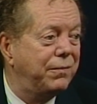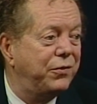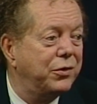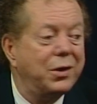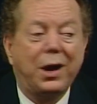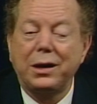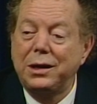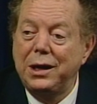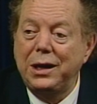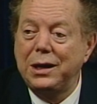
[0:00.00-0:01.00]
If you're
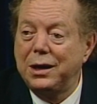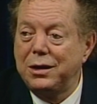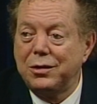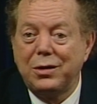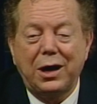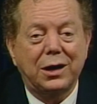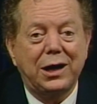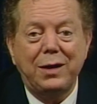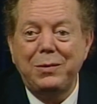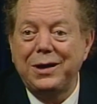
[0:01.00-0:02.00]
not getting it, you're
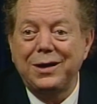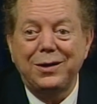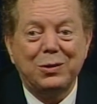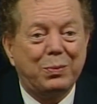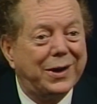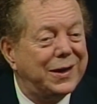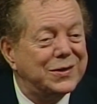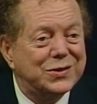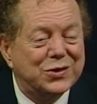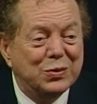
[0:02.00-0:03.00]
not claiming it, you're
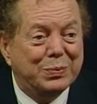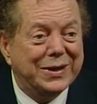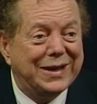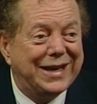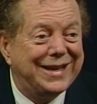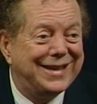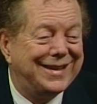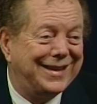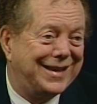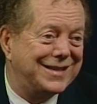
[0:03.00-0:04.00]
plain stupid.
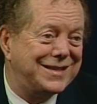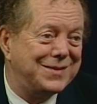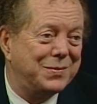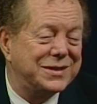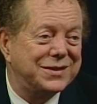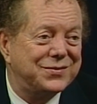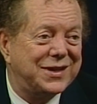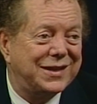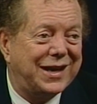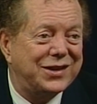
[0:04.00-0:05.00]
He guess he must
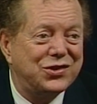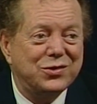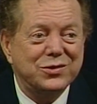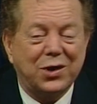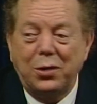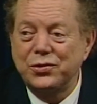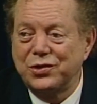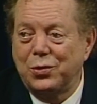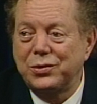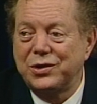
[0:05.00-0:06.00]
have said that's yours
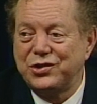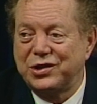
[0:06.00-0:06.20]
also